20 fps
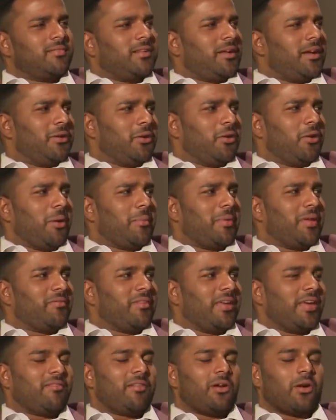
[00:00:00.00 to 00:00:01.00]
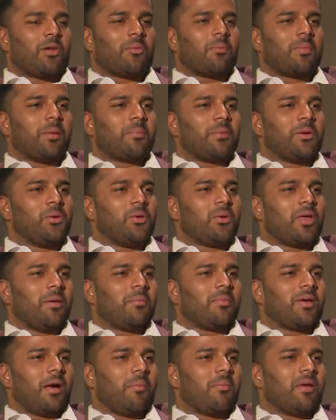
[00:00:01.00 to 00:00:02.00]
I don't know, I mean, we have a lot of people who
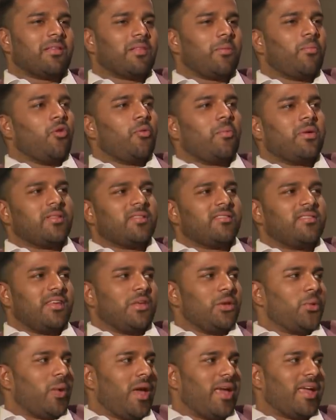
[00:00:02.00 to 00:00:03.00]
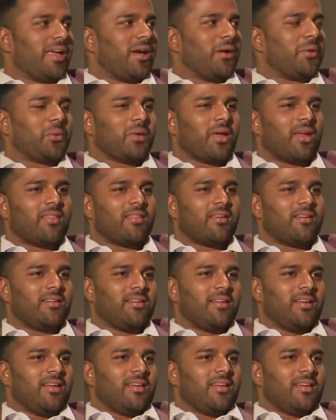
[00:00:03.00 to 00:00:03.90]
keep coming the moment they see you hanging out together.